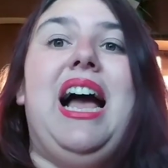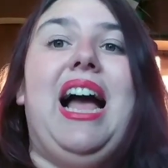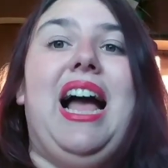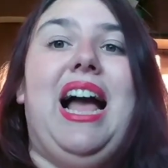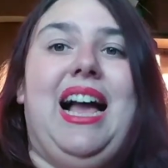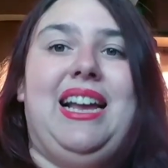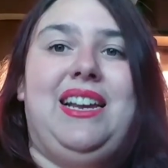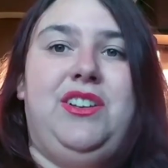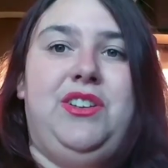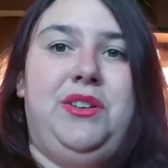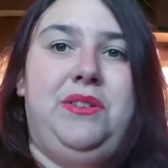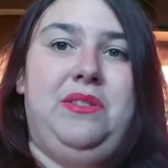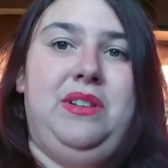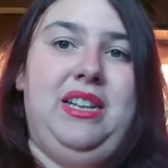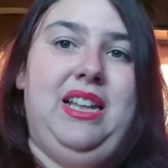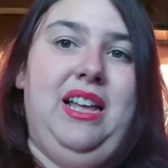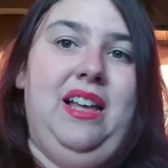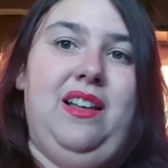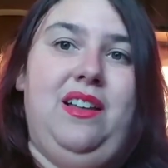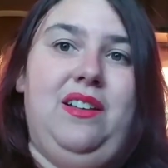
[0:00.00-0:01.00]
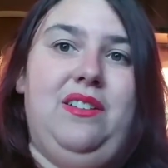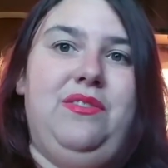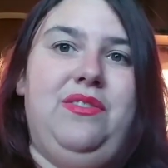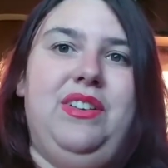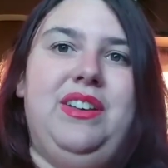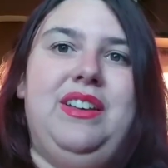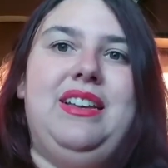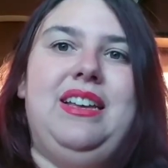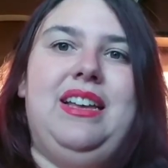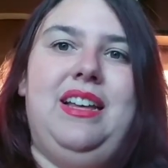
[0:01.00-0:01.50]
I do
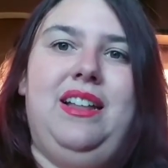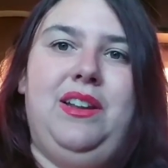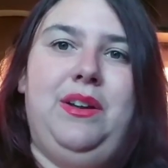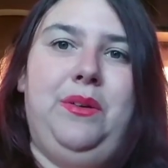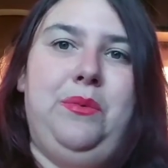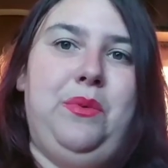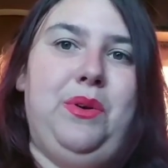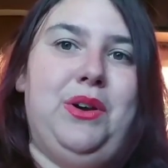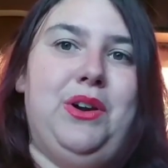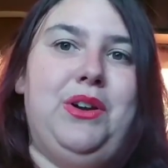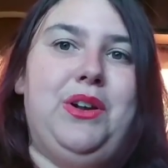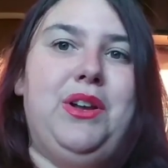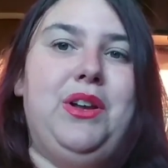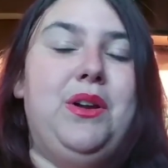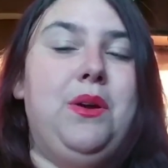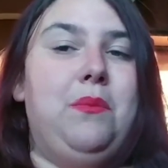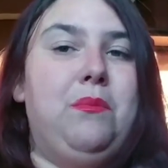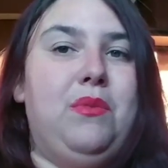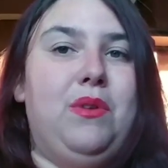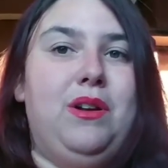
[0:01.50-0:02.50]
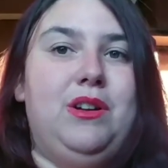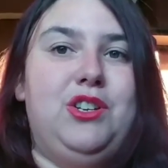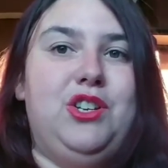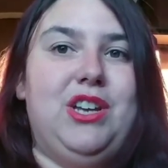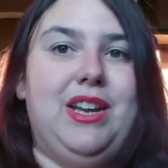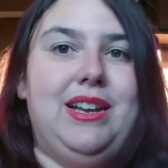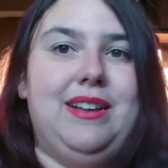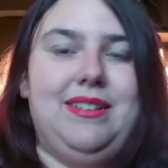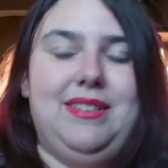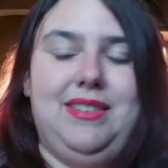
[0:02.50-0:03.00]
love color work
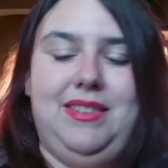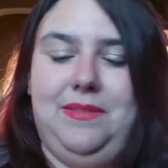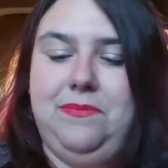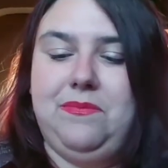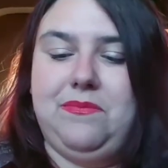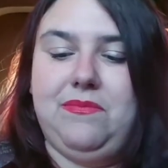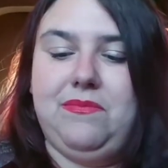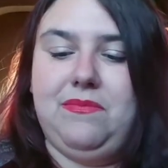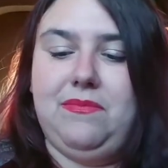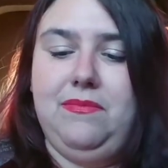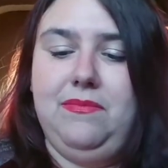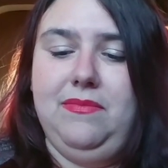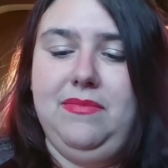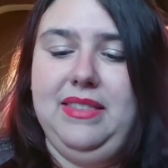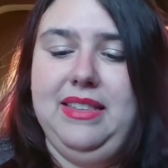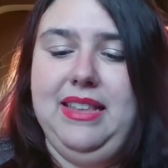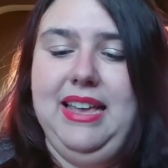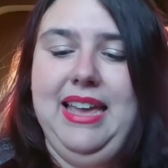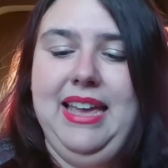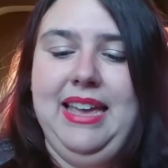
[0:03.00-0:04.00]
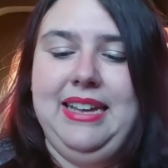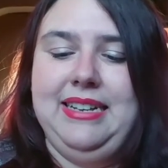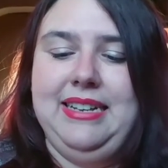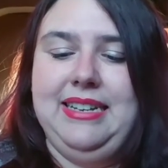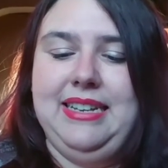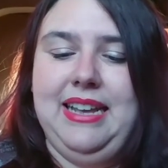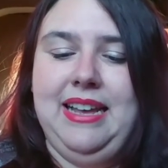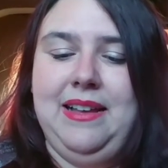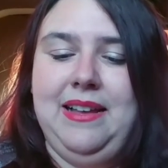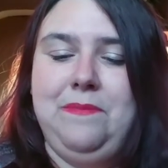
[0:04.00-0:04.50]
projects,
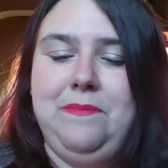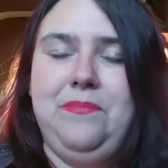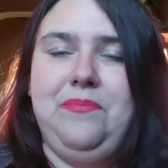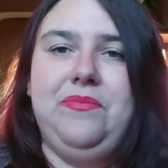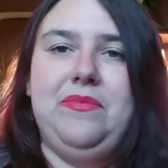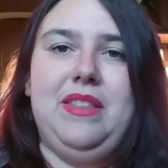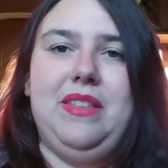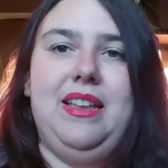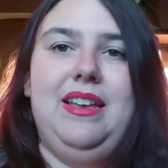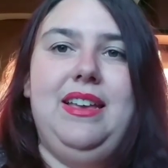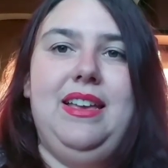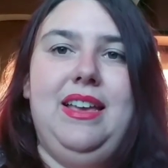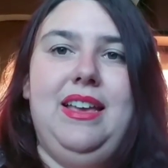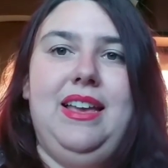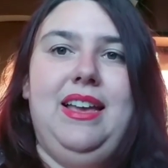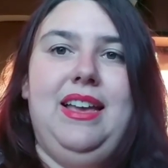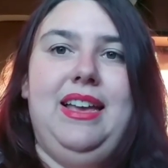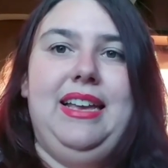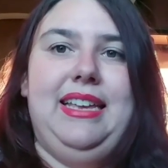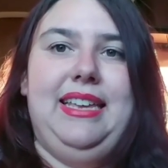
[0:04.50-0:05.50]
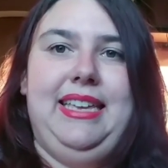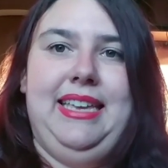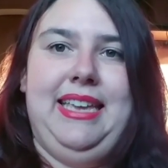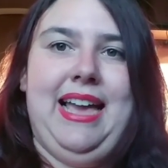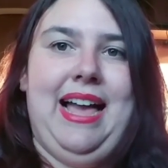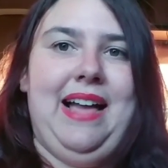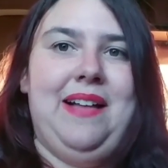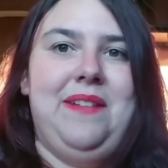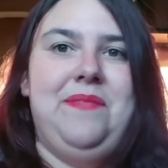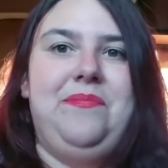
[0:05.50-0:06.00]
and
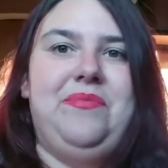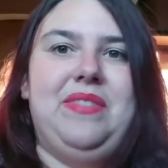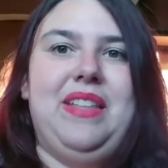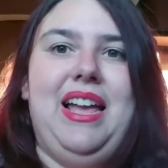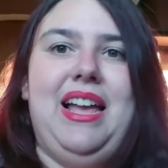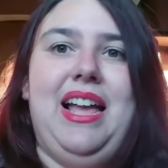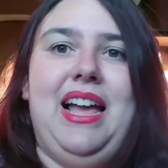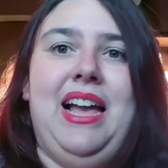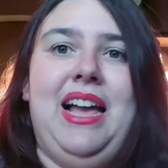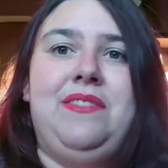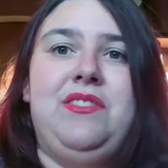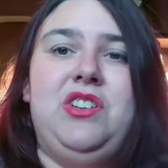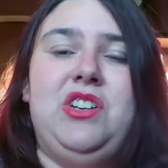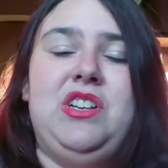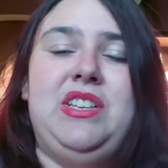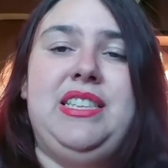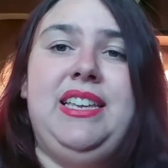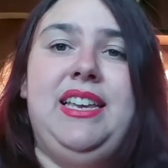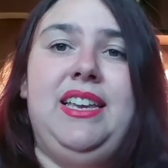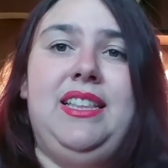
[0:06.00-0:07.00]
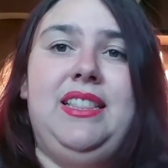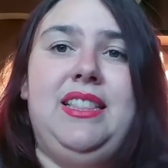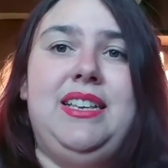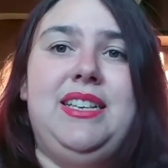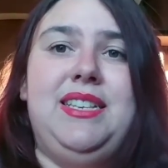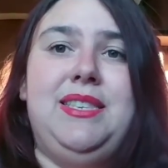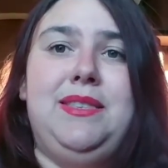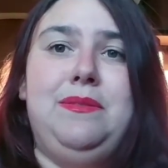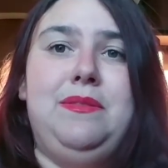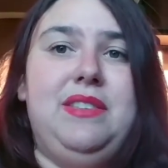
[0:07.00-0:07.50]
yeah, after seeing
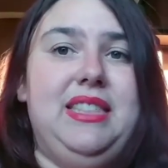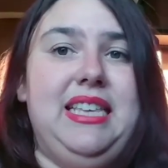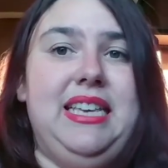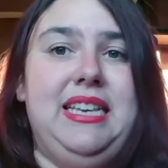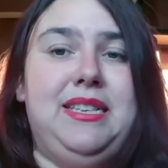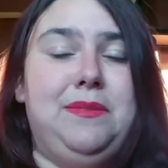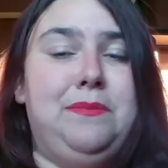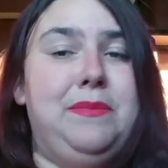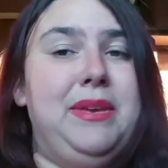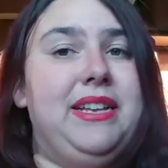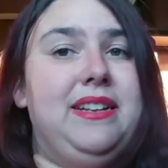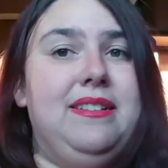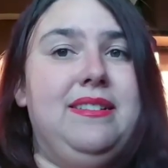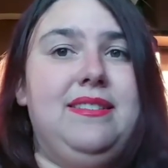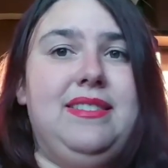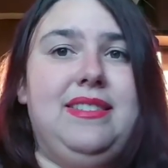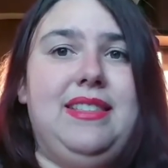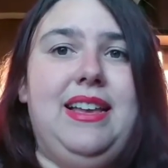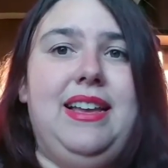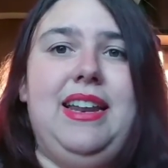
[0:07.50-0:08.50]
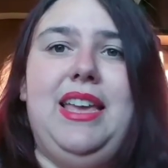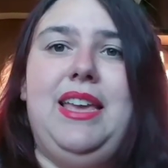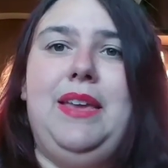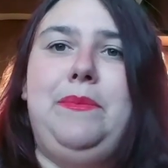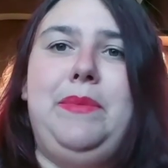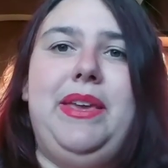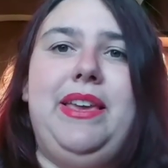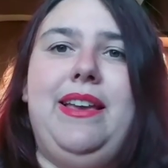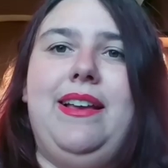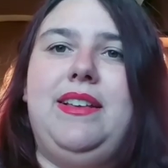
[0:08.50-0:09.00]
these mittens that
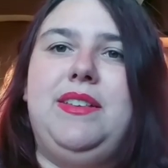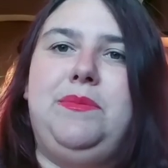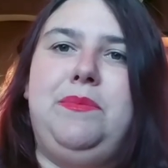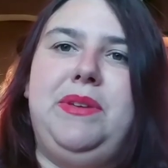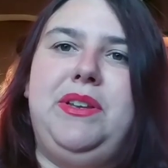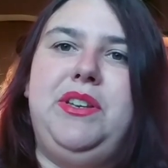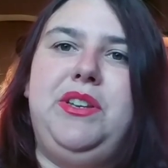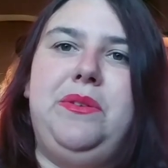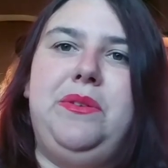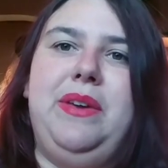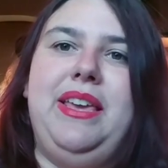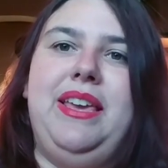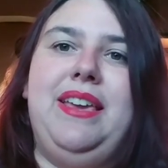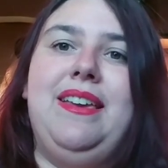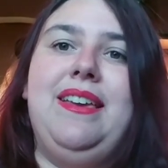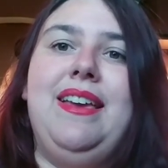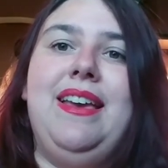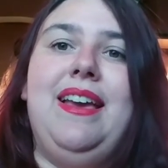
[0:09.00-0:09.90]
Amy has been doing,